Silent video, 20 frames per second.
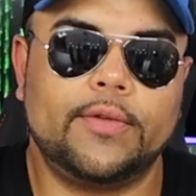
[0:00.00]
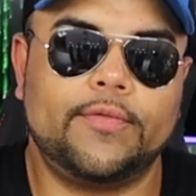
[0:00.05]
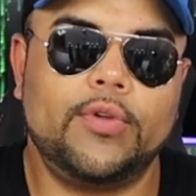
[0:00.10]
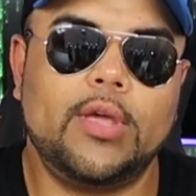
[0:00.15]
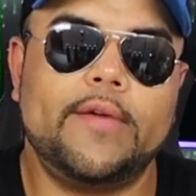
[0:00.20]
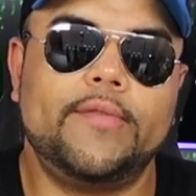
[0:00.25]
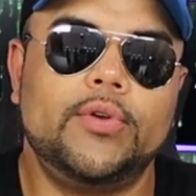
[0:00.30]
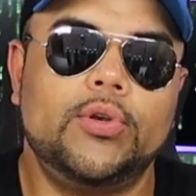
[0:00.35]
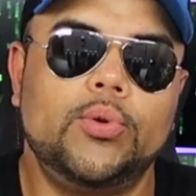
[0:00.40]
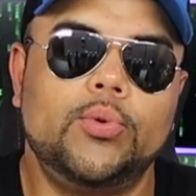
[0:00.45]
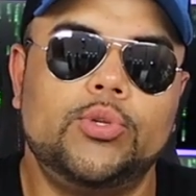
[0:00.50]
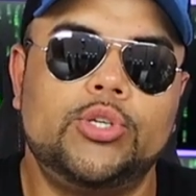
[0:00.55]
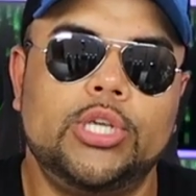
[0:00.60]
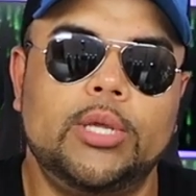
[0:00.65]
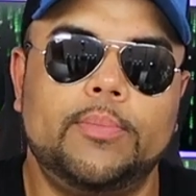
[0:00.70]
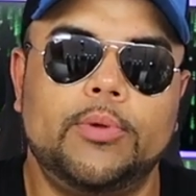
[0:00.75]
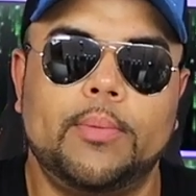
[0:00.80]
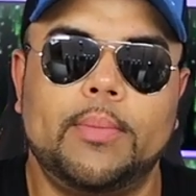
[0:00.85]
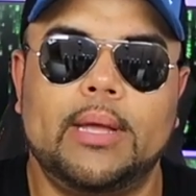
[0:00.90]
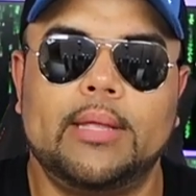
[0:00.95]
If you have a new
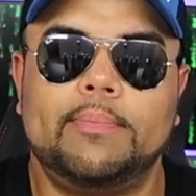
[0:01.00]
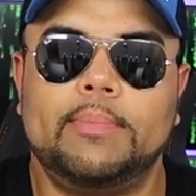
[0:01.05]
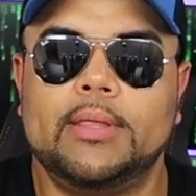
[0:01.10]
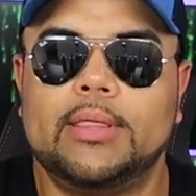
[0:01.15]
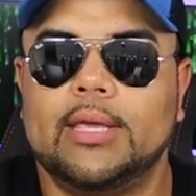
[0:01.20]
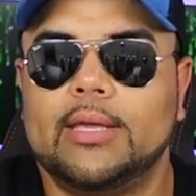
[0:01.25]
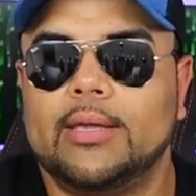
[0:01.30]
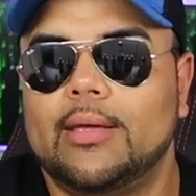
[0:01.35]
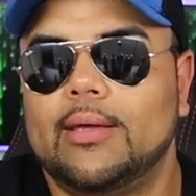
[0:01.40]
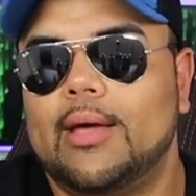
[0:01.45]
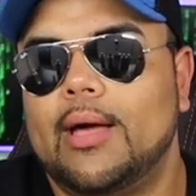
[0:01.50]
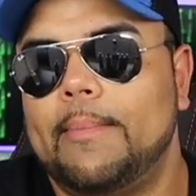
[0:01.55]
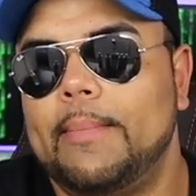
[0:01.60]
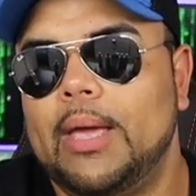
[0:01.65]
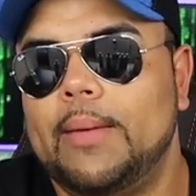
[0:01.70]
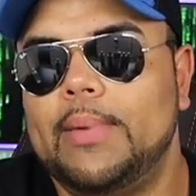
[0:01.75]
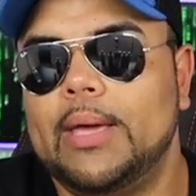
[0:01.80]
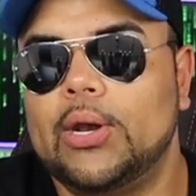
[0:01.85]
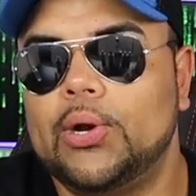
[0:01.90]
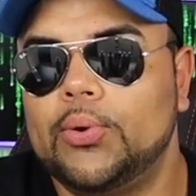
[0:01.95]
Jeep, you might be thinking, oh,
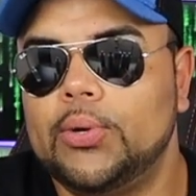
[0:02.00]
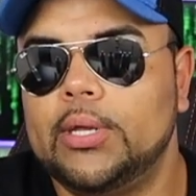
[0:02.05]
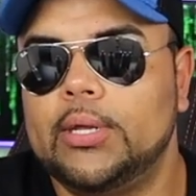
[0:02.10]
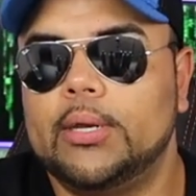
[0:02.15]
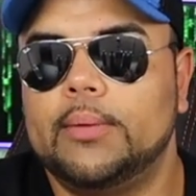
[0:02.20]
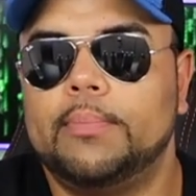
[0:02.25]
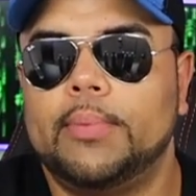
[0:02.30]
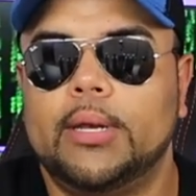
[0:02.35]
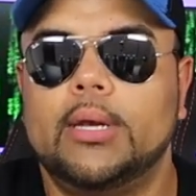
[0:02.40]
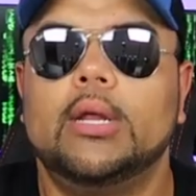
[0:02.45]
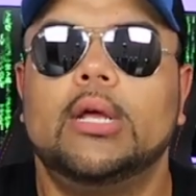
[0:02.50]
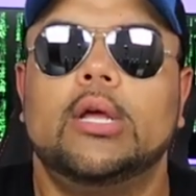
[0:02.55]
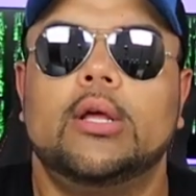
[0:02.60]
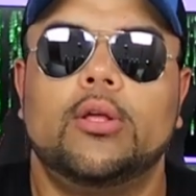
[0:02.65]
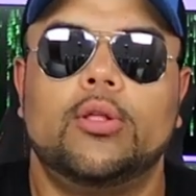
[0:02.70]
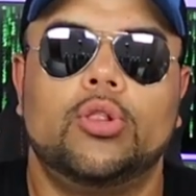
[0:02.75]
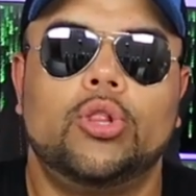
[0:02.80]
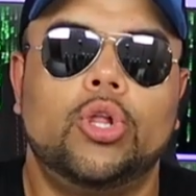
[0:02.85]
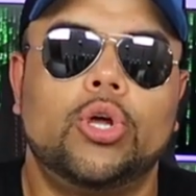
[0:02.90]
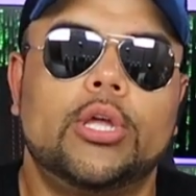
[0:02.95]
maybe I don't need it. But
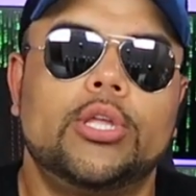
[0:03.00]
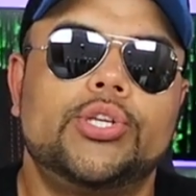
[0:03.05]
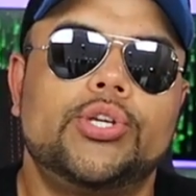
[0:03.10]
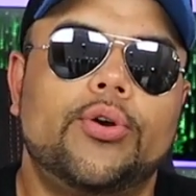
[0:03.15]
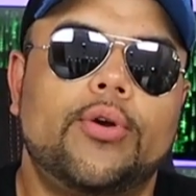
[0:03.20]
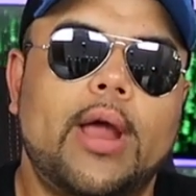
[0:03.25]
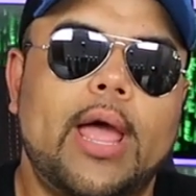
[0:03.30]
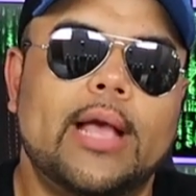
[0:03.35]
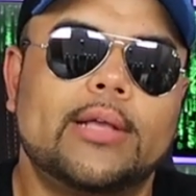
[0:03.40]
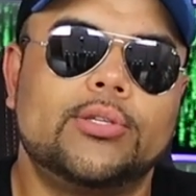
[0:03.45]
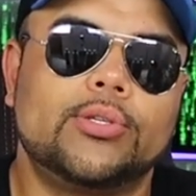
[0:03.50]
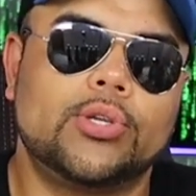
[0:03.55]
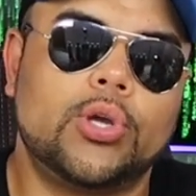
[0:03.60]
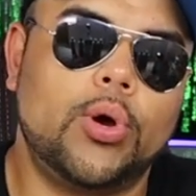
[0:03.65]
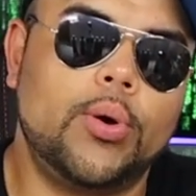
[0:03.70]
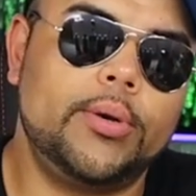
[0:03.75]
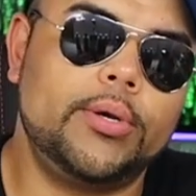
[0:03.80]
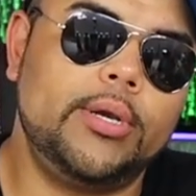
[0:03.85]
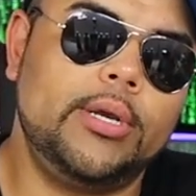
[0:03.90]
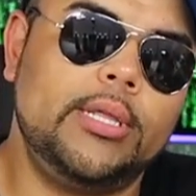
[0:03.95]
look at your axles,
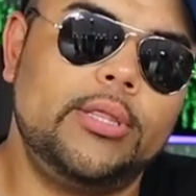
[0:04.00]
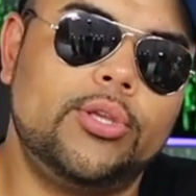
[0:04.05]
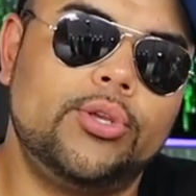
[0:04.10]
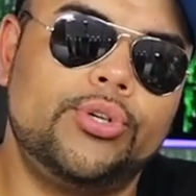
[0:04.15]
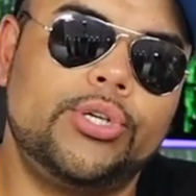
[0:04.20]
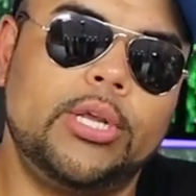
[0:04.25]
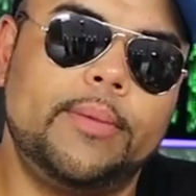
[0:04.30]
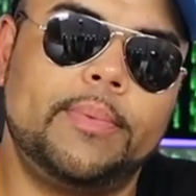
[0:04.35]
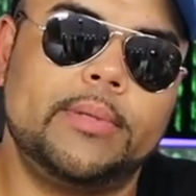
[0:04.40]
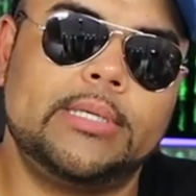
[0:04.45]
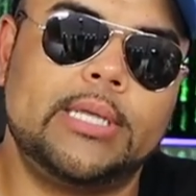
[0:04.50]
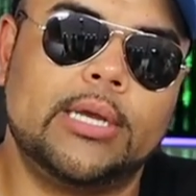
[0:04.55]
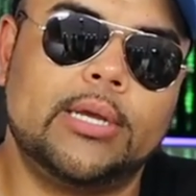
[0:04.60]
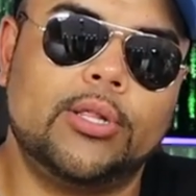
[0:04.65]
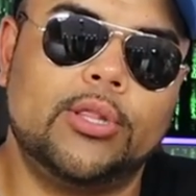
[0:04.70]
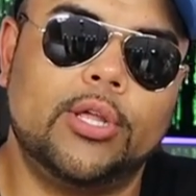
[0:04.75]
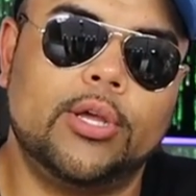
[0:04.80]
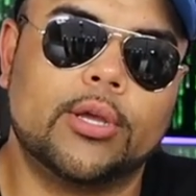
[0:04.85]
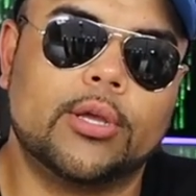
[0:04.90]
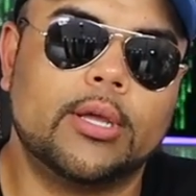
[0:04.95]
go underneath your Jeep and take a
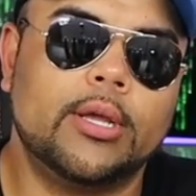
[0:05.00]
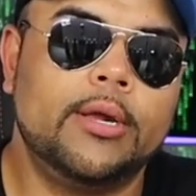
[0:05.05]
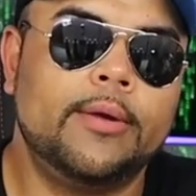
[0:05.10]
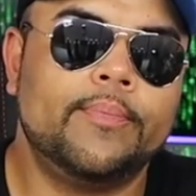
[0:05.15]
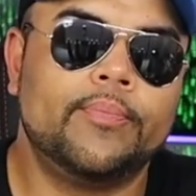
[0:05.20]
look.